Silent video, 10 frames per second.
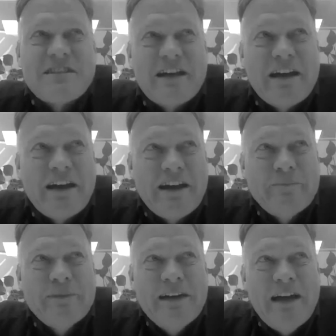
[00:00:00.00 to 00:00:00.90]

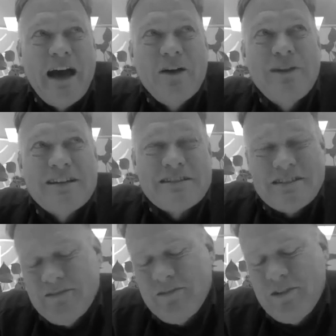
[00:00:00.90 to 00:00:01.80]
How
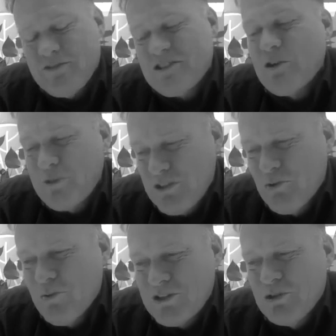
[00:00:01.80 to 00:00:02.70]
does, if we start with you,
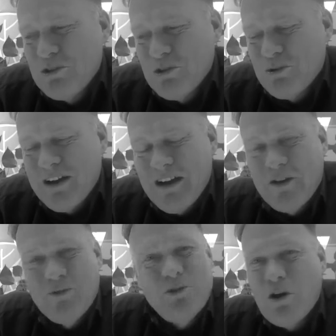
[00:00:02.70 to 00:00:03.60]
what you do, how
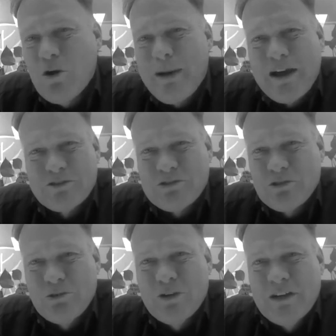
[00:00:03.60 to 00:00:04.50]
do you go about
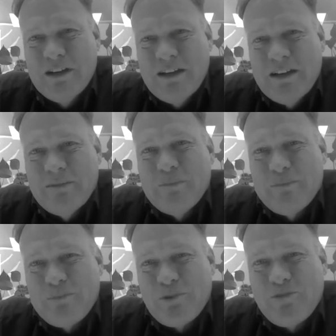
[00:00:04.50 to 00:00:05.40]
to
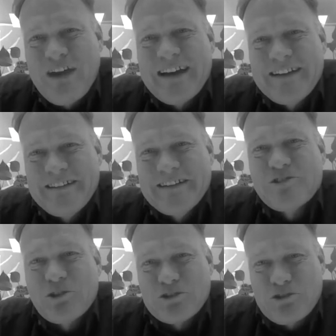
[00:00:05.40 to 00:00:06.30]
provide
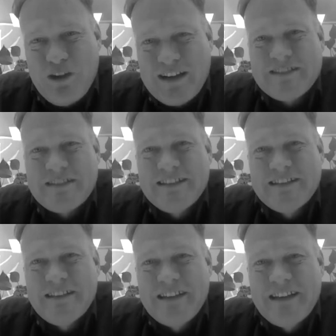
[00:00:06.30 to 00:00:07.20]
digital trust
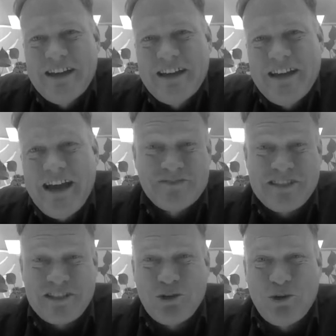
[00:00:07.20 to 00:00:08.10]
in an
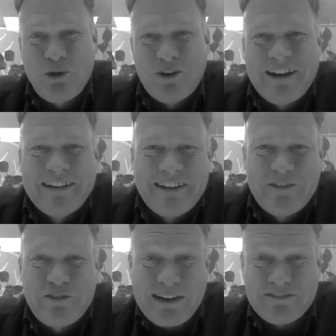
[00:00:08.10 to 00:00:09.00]
unsecure
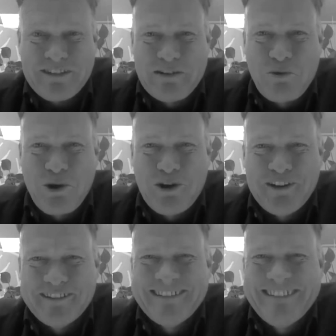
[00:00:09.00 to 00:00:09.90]
and threatening world?